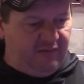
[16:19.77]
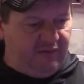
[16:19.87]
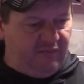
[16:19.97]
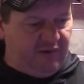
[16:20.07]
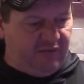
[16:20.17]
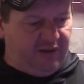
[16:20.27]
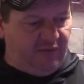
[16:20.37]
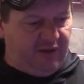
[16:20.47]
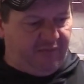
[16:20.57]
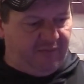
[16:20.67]
and went right
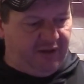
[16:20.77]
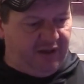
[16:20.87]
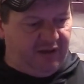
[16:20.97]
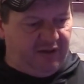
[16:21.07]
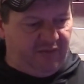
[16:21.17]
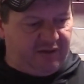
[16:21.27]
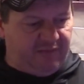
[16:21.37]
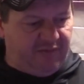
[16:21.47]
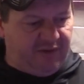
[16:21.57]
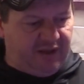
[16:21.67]
away from it again. Now he's
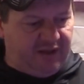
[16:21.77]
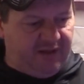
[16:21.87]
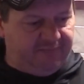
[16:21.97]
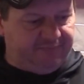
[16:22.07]
coming back up.